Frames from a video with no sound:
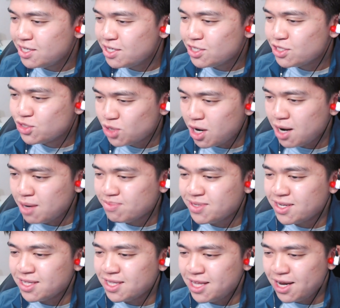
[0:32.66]
dropped
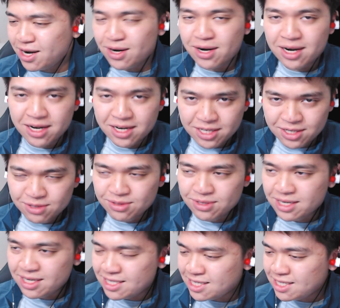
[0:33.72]
their
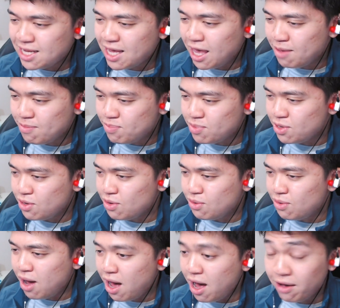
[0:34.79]
unit
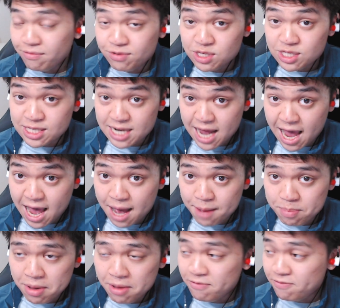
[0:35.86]
debut of Snap
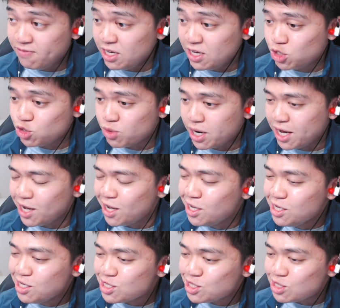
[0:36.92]
featuring
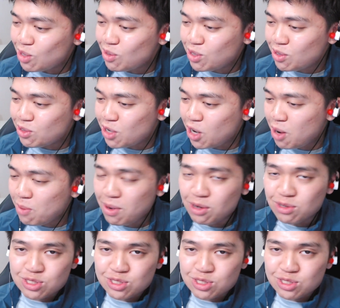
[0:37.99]
Sokodomo.